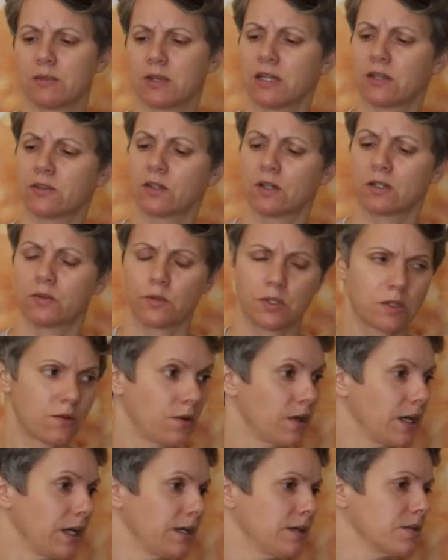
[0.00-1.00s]
I mean, I thought it was
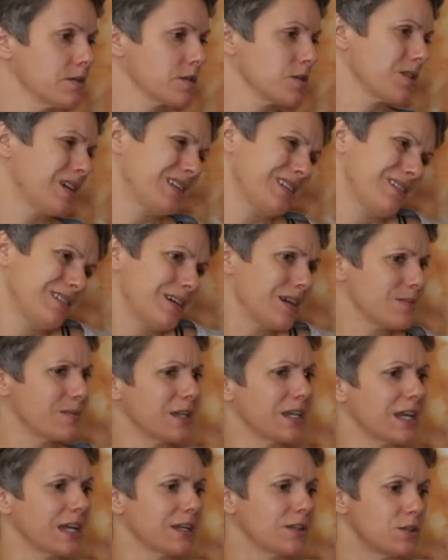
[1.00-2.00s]
okay. So, I
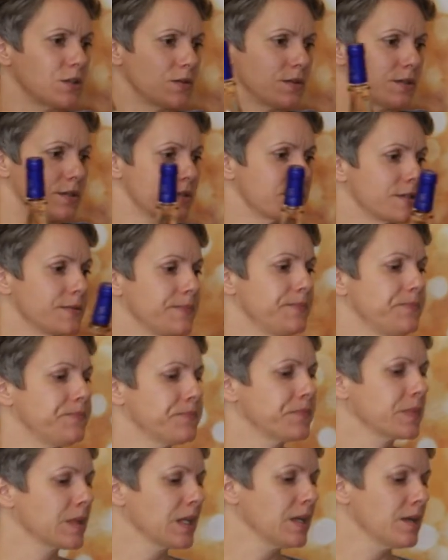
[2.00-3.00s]
mean, I could do this.
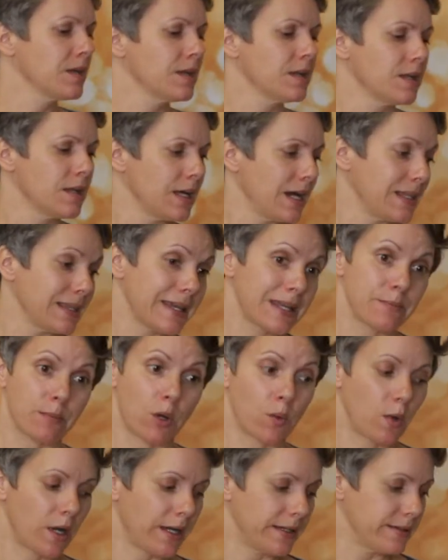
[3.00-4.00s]
I like
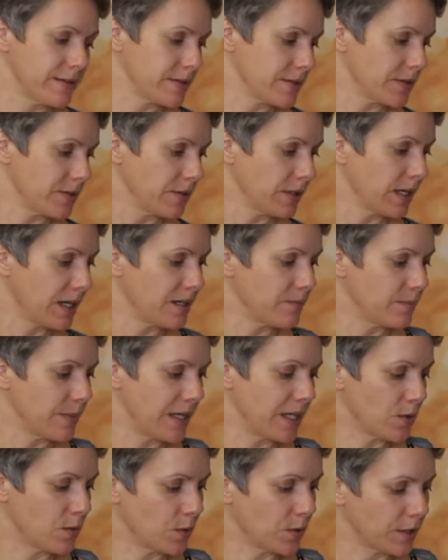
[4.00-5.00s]
my wine, so I gotta
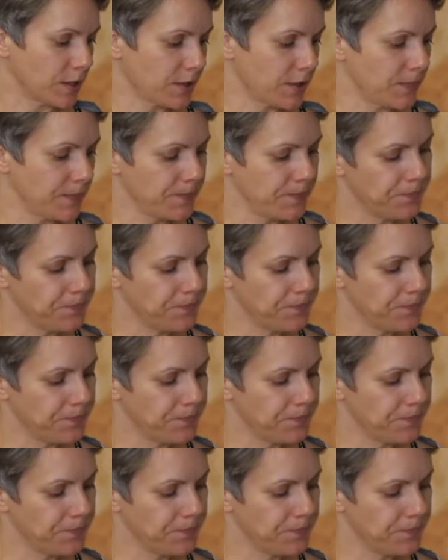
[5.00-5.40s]
make it work.